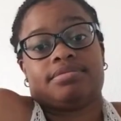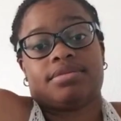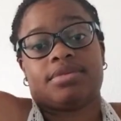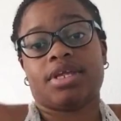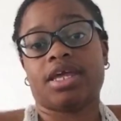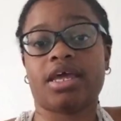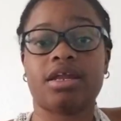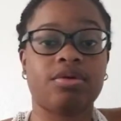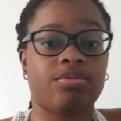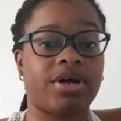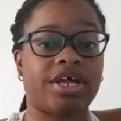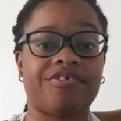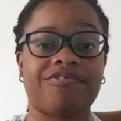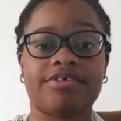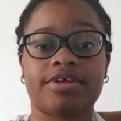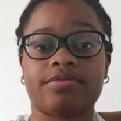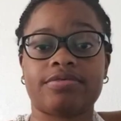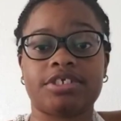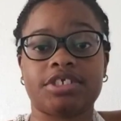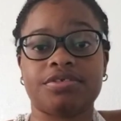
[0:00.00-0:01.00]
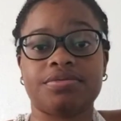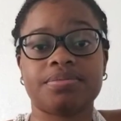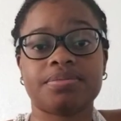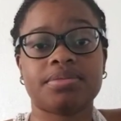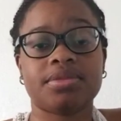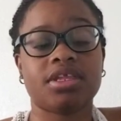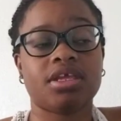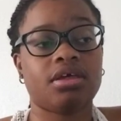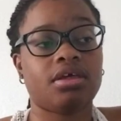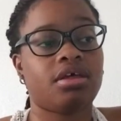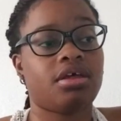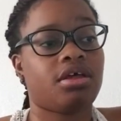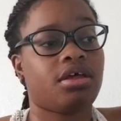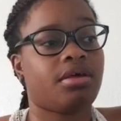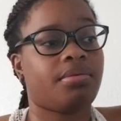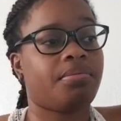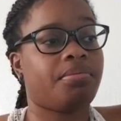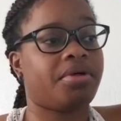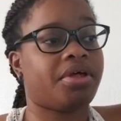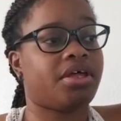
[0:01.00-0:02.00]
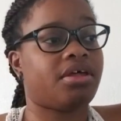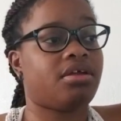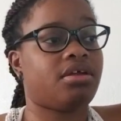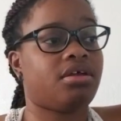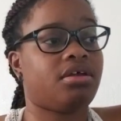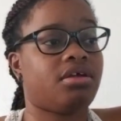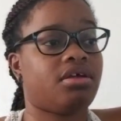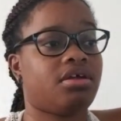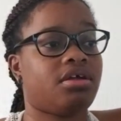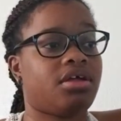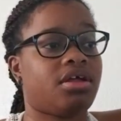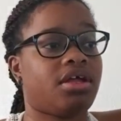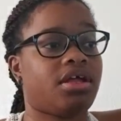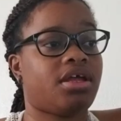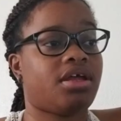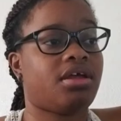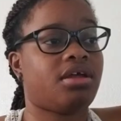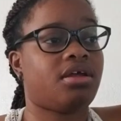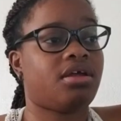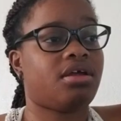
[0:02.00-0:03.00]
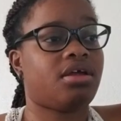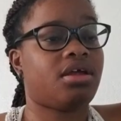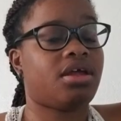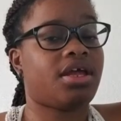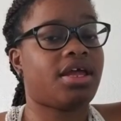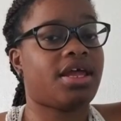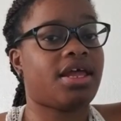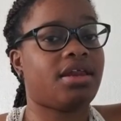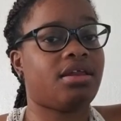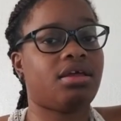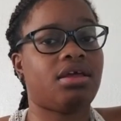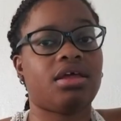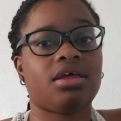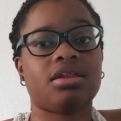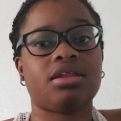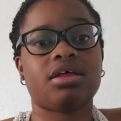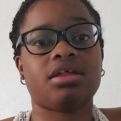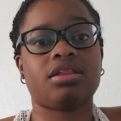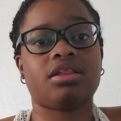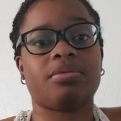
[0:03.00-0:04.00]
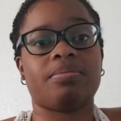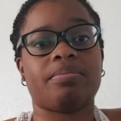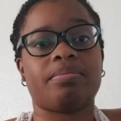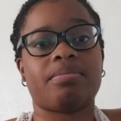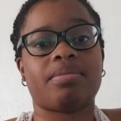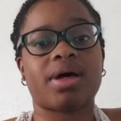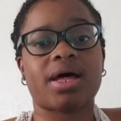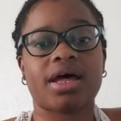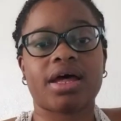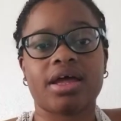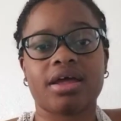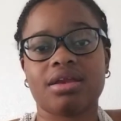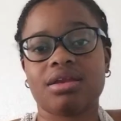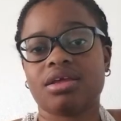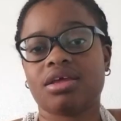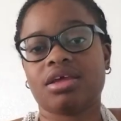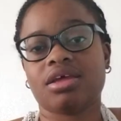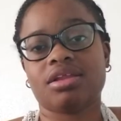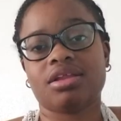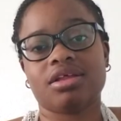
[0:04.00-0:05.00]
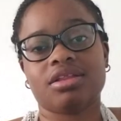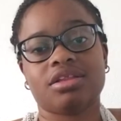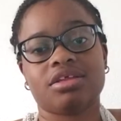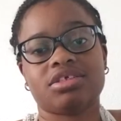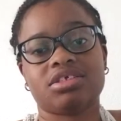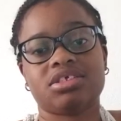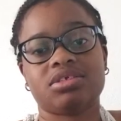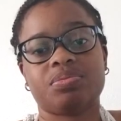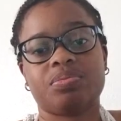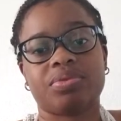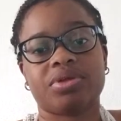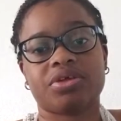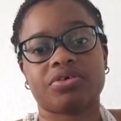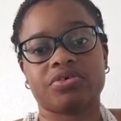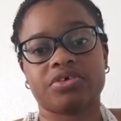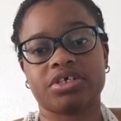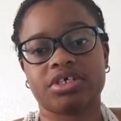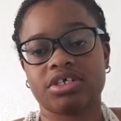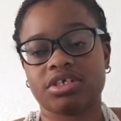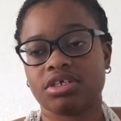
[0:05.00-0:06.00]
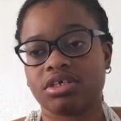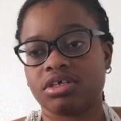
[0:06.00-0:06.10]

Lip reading: Can't nobody fuck with you. But in killing the mind, killing the spirit,